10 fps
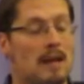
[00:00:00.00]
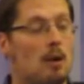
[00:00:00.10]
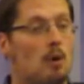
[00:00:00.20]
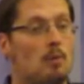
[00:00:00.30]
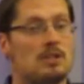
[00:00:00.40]
my
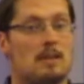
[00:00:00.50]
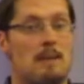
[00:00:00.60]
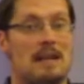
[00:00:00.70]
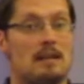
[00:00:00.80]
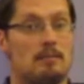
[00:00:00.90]
goal was to
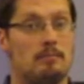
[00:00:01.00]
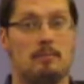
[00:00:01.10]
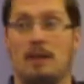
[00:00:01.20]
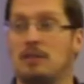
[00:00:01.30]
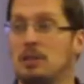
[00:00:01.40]
beat him
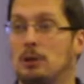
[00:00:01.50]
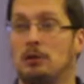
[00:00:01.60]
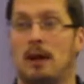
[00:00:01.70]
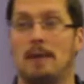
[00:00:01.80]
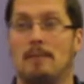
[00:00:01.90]
every single
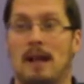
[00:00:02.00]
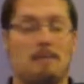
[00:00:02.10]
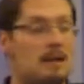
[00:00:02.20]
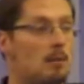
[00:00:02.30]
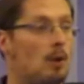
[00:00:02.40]
time, and
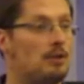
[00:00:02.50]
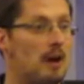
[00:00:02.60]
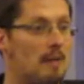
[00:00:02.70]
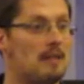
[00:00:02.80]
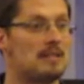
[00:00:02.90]
I beat him one
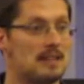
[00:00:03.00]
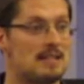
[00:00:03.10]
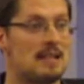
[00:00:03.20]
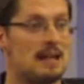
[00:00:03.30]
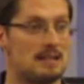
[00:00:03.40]
time. That's
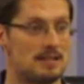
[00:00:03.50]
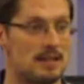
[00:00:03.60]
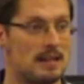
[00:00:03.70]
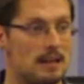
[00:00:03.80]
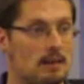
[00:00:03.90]
because he got
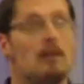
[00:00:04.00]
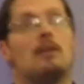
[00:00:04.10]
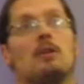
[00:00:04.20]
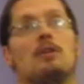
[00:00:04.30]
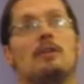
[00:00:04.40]
sick
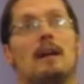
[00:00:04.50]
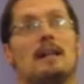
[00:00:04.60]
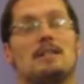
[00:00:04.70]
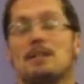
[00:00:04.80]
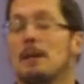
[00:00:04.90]
during the
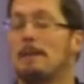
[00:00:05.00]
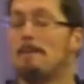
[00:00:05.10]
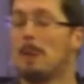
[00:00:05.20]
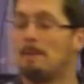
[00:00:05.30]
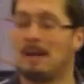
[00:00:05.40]
race,
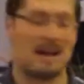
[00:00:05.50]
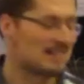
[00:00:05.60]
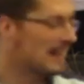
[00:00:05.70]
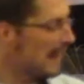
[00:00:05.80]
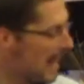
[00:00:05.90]
and I
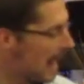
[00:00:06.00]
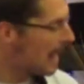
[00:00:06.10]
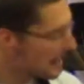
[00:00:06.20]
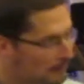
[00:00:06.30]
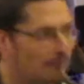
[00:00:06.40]
was like,
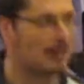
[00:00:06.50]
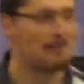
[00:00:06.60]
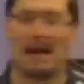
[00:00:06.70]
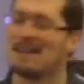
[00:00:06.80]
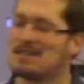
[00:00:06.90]

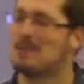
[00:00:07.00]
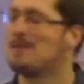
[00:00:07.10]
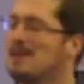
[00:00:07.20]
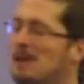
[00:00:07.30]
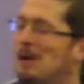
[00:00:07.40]
ran past him,
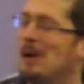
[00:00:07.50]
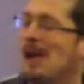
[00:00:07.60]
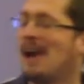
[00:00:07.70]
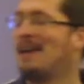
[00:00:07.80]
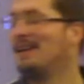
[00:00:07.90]

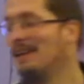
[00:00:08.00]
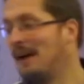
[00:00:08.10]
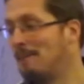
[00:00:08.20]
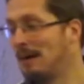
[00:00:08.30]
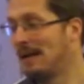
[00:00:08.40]

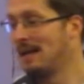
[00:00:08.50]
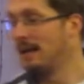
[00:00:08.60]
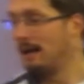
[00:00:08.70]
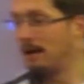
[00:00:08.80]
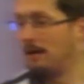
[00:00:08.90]
but
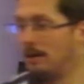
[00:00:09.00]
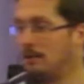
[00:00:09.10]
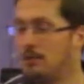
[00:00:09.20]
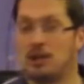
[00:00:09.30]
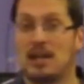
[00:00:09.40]

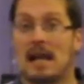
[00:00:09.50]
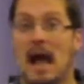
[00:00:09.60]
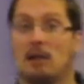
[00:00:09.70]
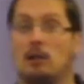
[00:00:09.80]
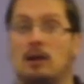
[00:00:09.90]
the thing
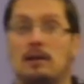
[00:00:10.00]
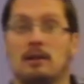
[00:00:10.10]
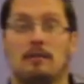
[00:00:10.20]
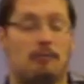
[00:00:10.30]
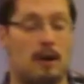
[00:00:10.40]
I learned
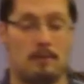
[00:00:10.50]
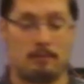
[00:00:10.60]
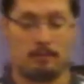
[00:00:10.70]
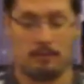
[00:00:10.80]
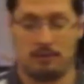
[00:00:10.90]

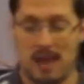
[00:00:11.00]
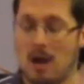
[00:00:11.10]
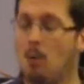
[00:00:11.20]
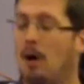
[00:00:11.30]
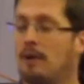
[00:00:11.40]
from
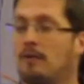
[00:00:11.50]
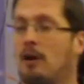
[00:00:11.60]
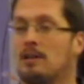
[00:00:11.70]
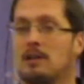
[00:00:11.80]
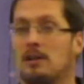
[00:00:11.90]
day one of
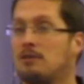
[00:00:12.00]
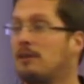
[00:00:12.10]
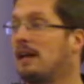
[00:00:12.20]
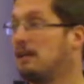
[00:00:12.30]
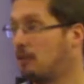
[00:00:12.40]
cross
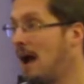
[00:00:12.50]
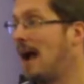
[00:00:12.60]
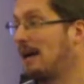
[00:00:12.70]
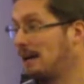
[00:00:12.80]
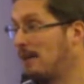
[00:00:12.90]
country and
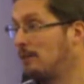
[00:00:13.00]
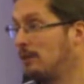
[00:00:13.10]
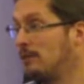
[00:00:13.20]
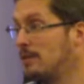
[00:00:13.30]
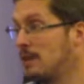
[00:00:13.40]
track, and I'm
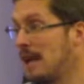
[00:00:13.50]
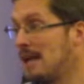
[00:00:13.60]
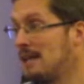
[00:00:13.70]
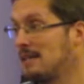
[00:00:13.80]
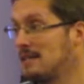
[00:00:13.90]
doing this to
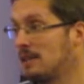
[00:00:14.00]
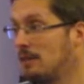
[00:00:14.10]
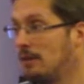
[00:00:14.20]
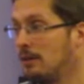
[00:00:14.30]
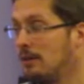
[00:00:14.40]
Hayden because he's
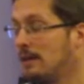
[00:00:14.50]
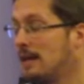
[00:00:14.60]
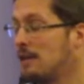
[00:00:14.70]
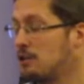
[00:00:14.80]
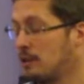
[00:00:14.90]
going to run
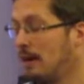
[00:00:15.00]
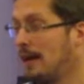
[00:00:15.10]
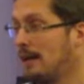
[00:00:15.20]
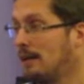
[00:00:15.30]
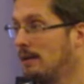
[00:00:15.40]
it next year,
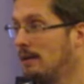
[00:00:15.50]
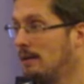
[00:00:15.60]
right?